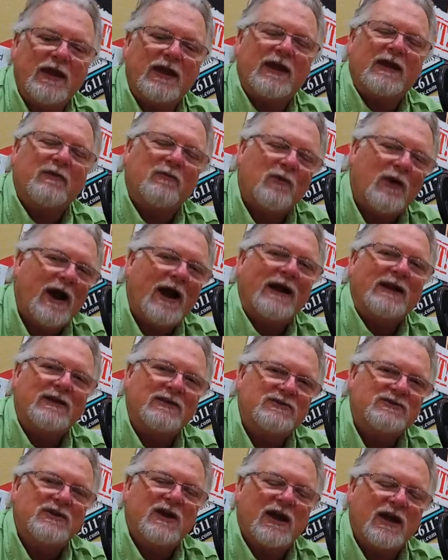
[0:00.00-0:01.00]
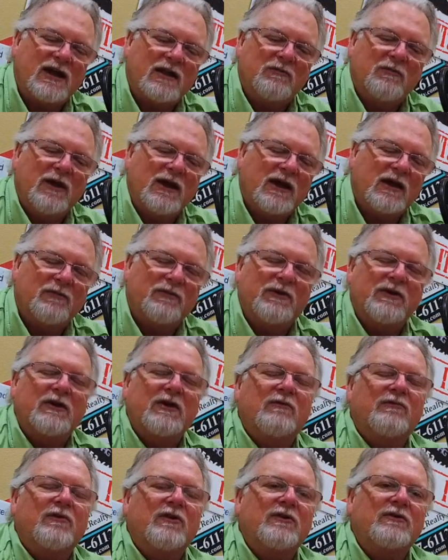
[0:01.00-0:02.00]
can write a check and make up the
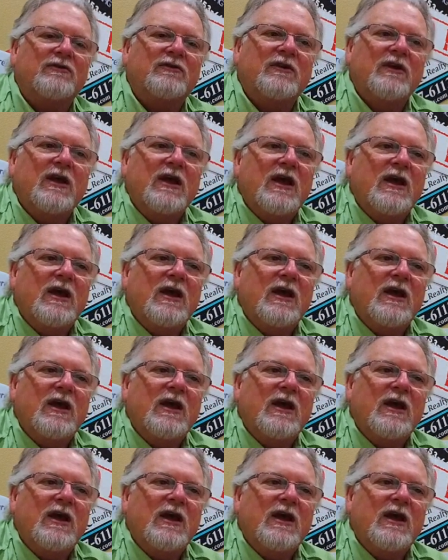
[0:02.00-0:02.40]
difference,